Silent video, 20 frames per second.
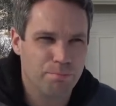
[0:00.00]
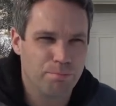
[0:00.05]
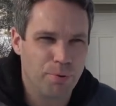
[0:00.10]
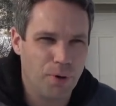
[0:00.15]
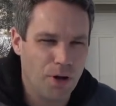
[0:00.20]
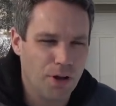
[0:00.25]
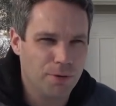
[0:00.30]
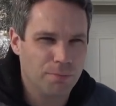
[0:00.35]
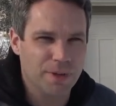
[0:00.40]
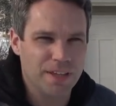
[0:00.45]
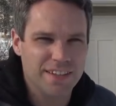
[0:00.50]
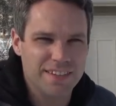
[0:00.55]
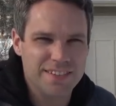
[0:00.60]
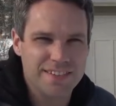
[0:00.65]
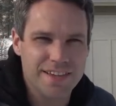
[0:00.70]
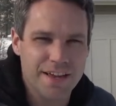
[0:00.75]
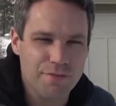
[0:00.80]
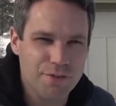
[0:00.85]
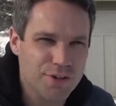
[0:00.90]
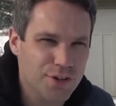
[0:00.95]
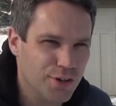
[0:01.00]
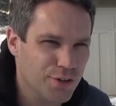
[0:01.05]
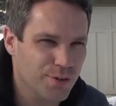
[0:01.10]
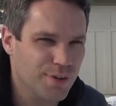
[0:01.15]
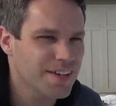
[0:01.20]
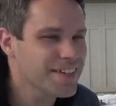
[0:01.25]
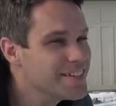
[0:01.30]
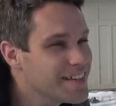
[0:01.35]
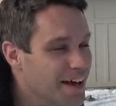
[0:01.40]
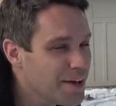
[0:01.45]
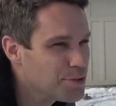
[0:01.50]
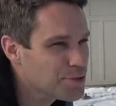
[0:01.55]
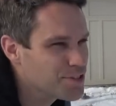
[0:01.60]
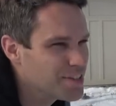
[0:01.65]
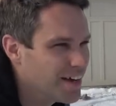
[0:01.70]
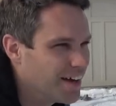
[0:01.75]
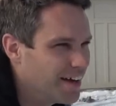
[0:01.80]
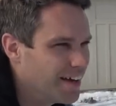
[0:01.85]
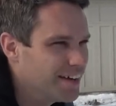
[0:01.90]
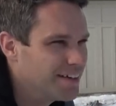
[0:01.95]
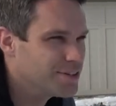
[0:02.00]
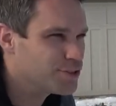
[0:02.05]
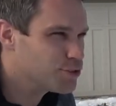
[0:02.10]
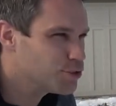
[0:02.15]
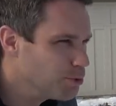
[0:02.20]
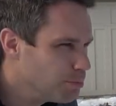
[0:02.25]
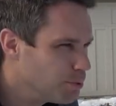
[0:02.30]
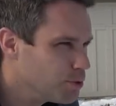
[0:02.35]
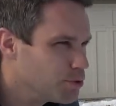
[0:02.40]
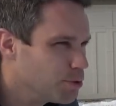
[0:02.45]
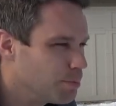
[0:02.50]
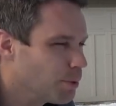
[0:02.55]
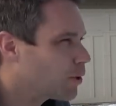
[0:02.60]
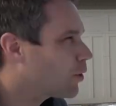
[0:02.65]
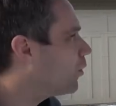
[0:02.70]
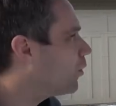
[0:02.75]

balmy seven degrees outside, super, super